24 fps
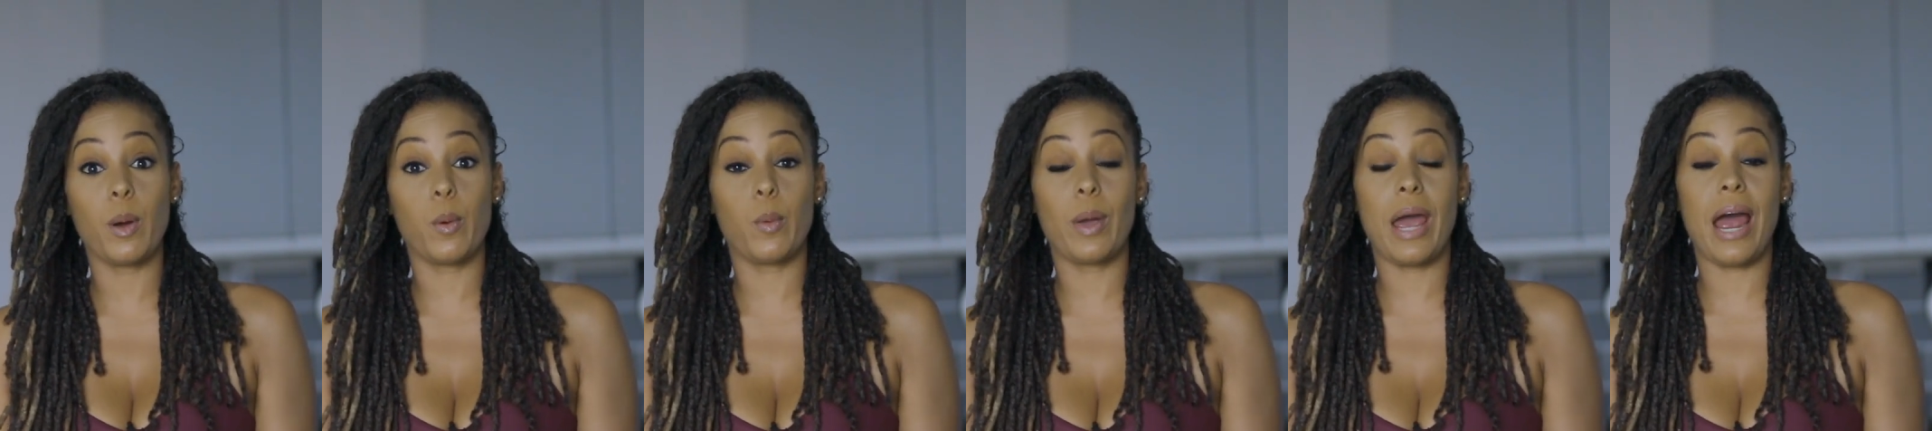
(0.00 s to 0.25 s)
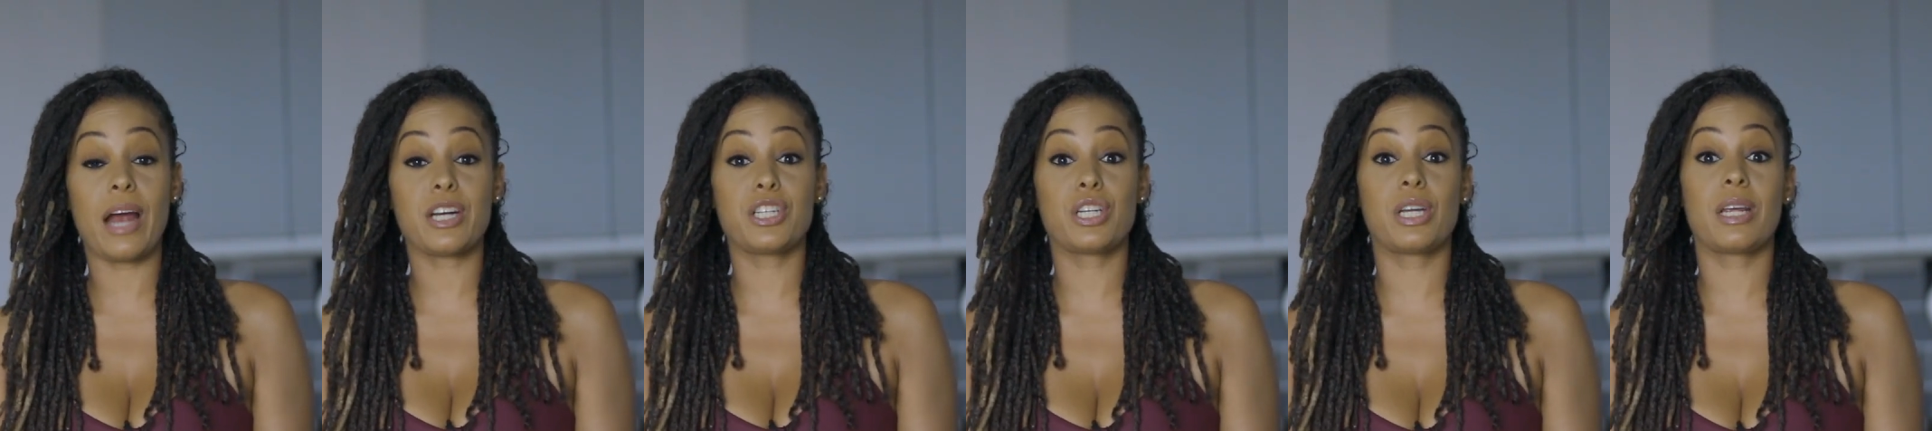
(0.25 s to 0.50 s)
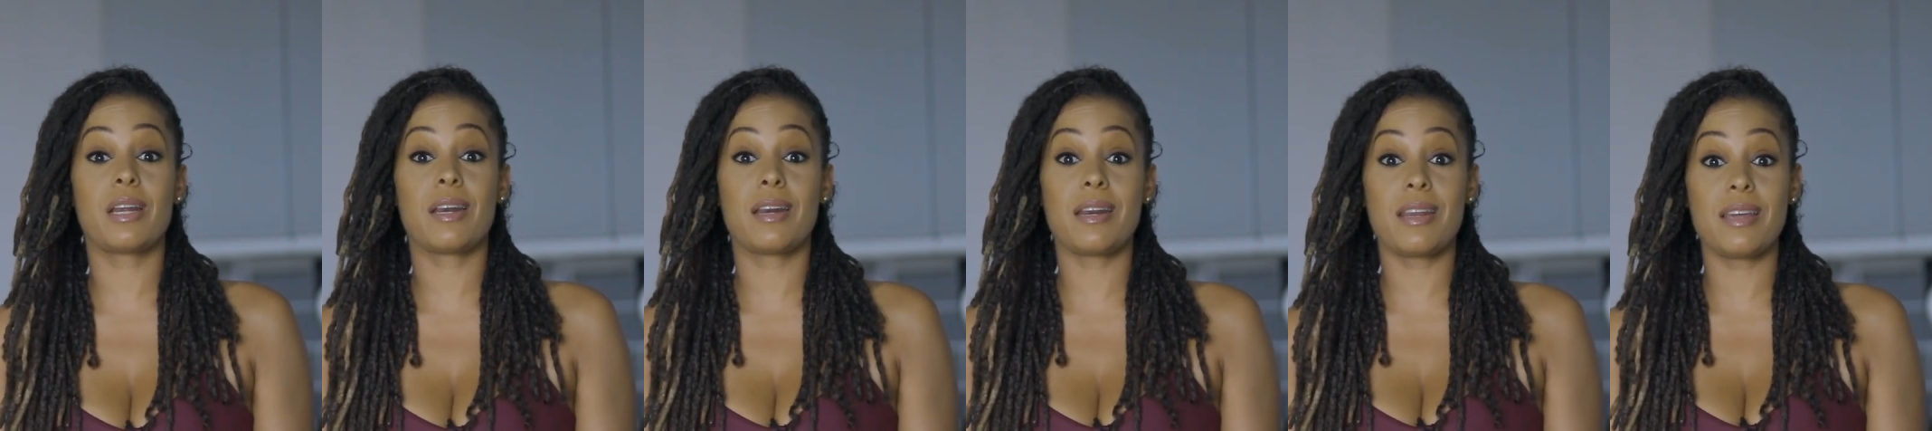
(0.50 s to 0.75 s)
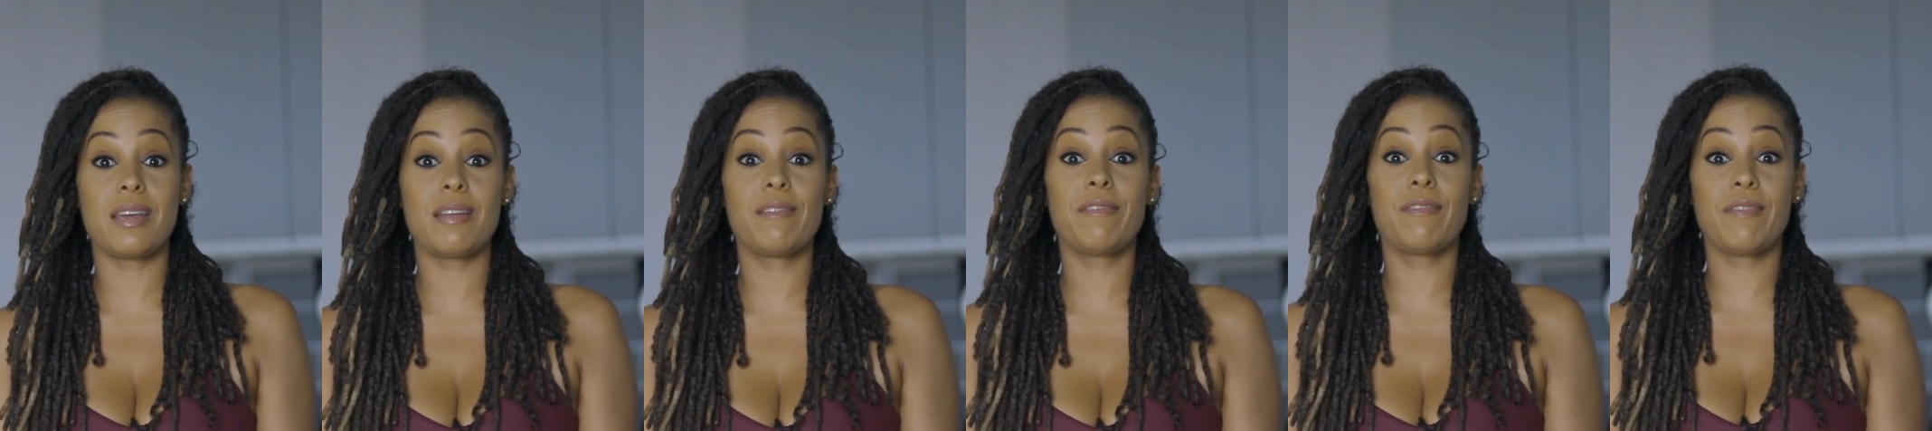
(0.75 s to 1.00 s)
but we actually
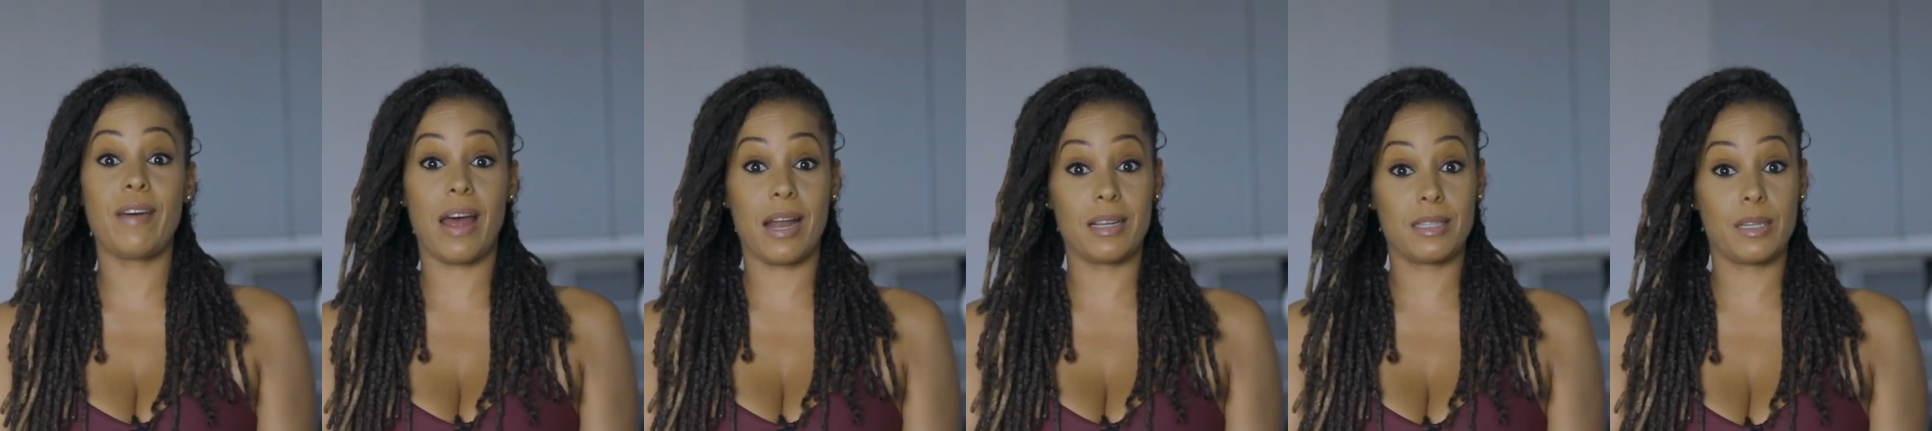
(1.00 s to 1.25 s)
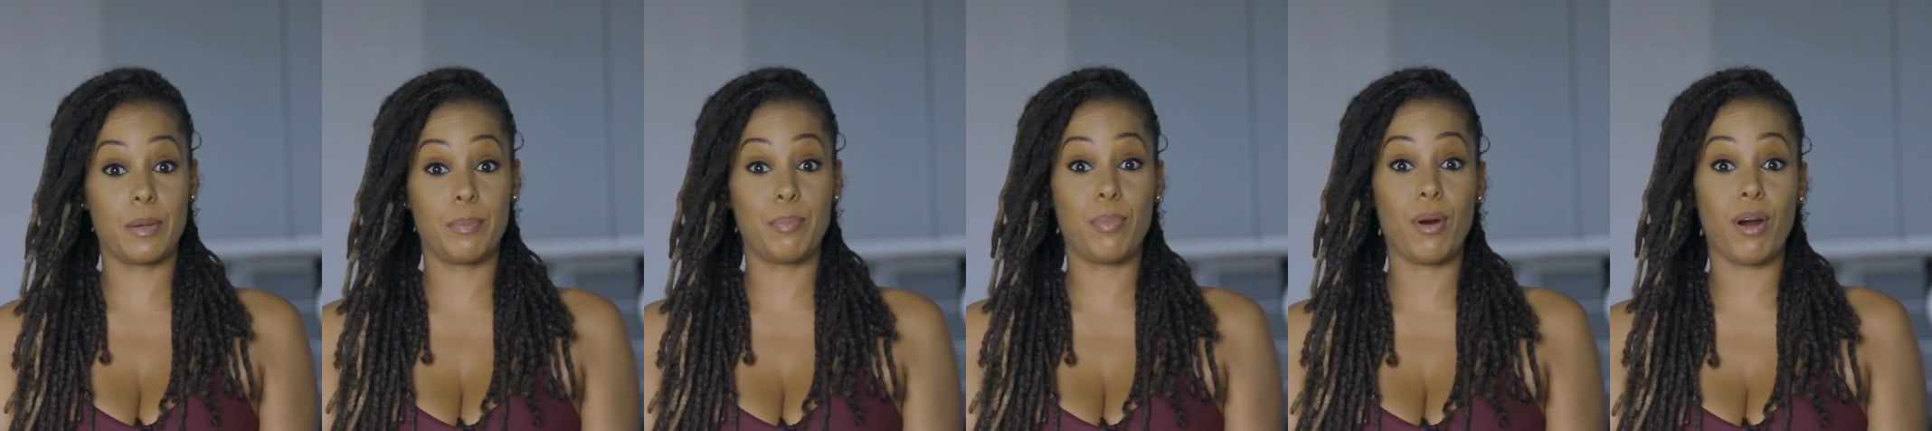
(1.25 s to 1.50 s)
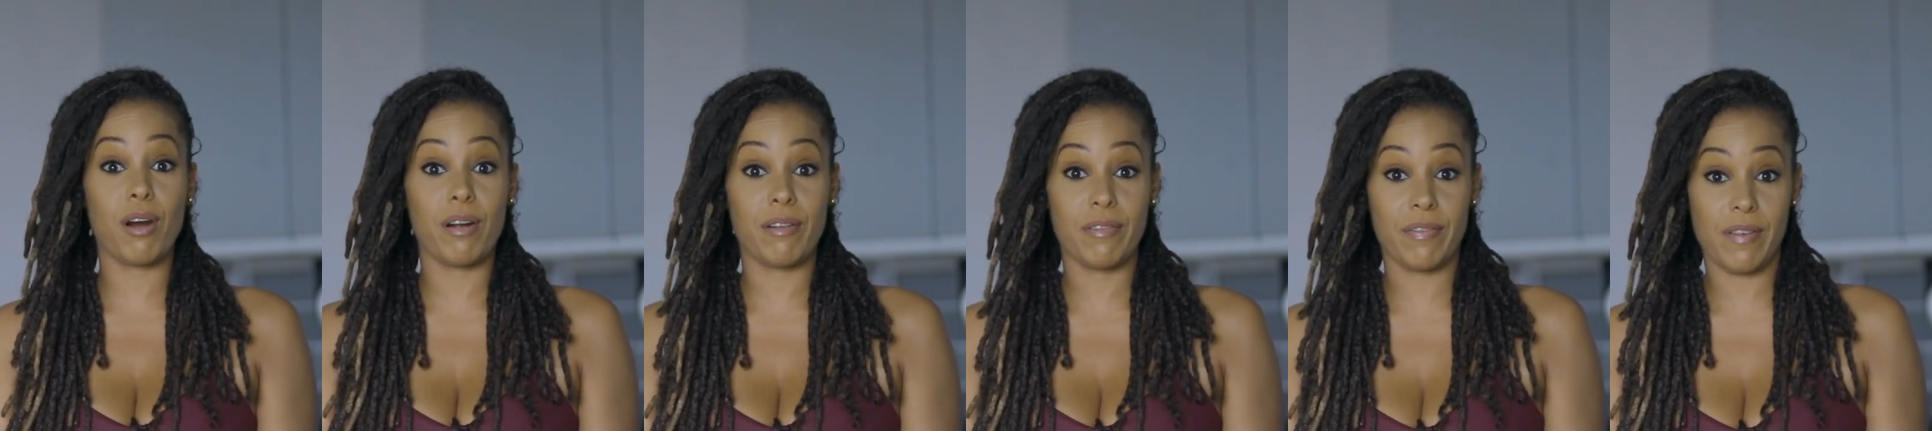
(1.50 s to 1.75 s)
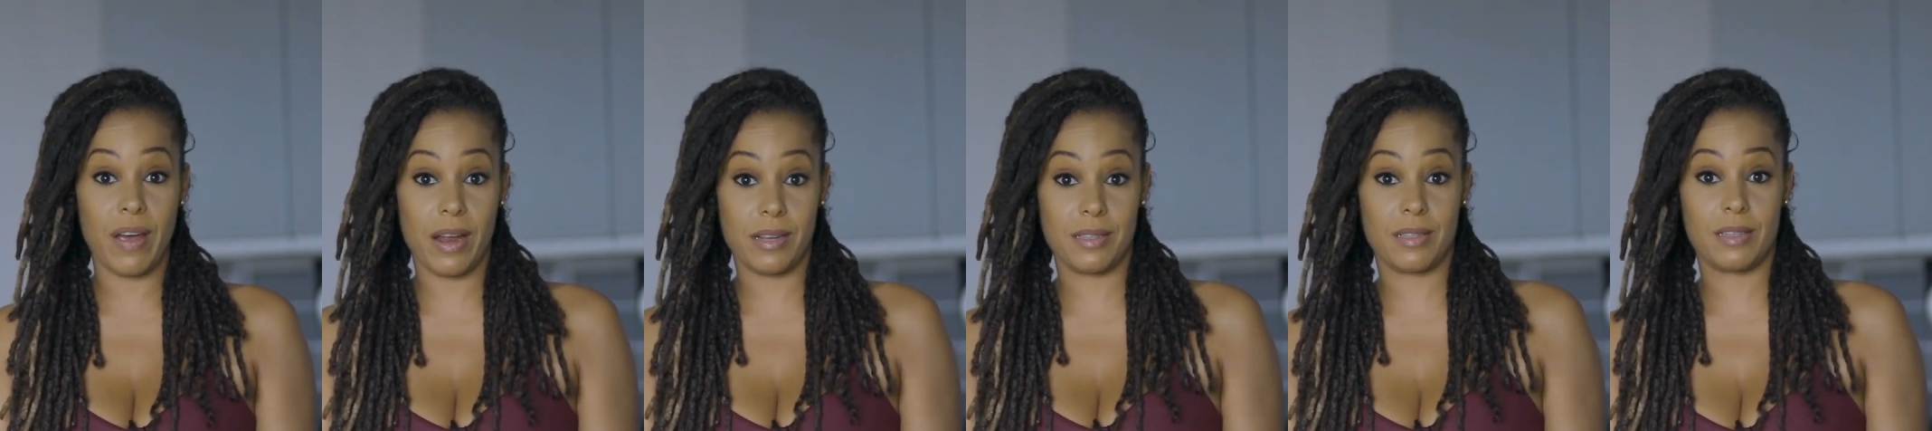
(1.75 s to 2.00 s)
need fat to burn
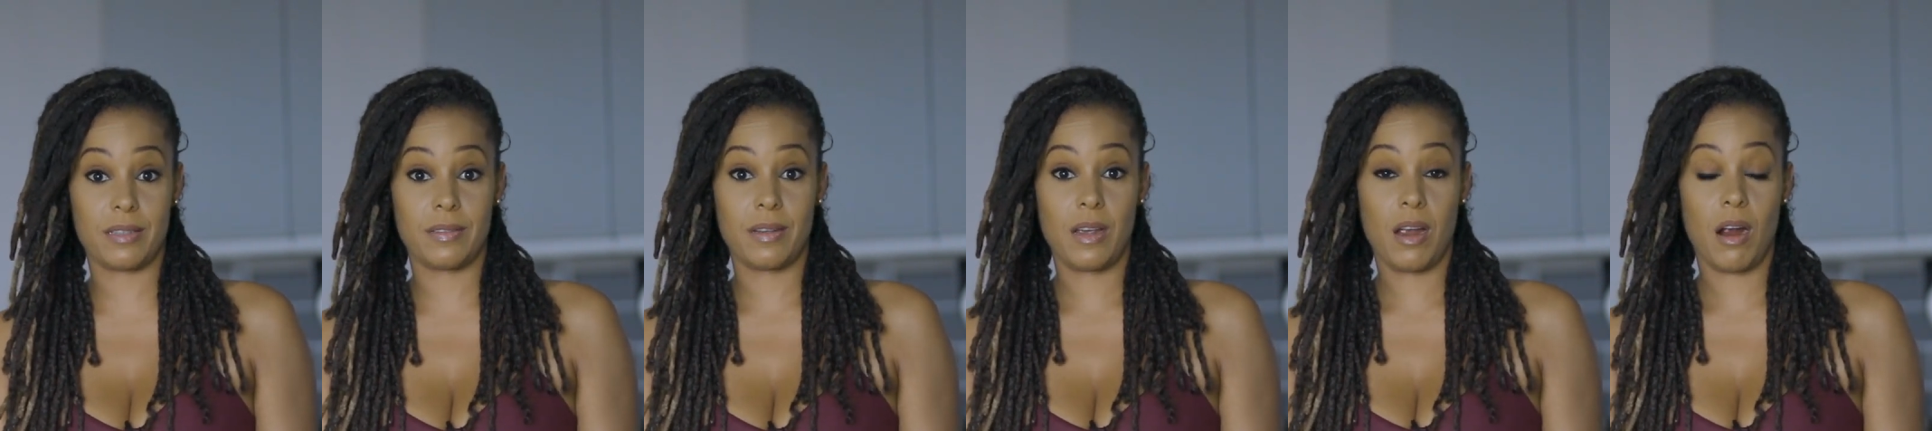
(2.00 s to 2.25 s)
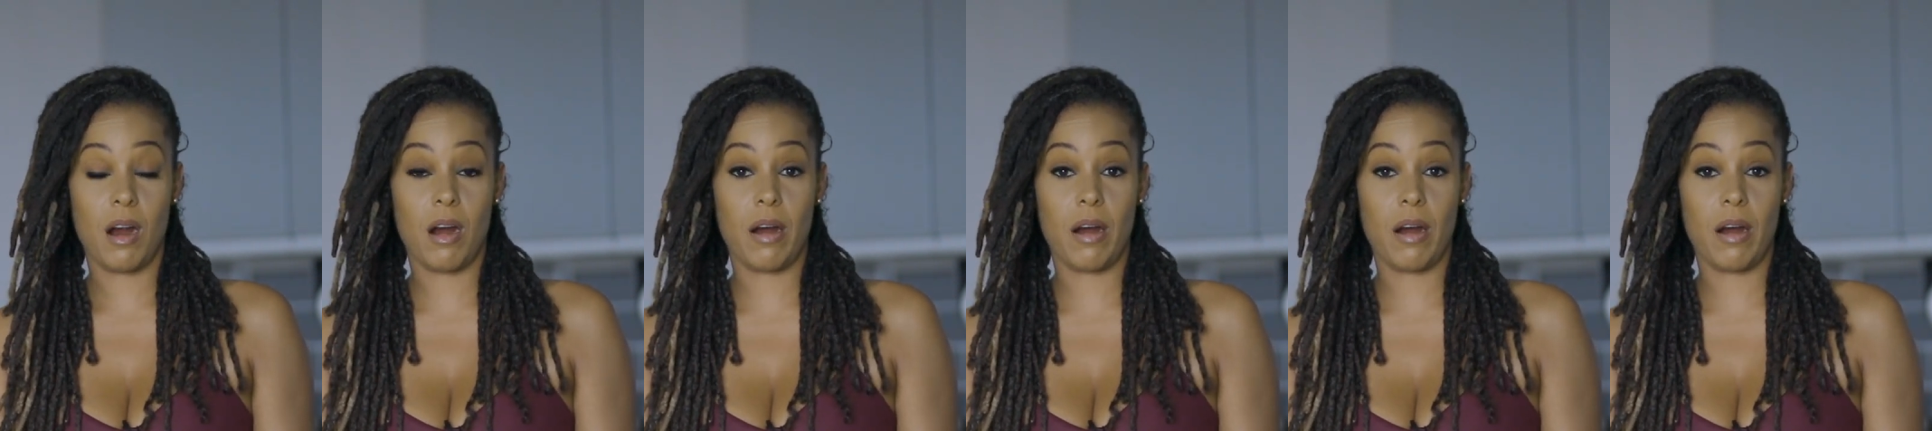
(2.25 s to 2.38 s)
fat.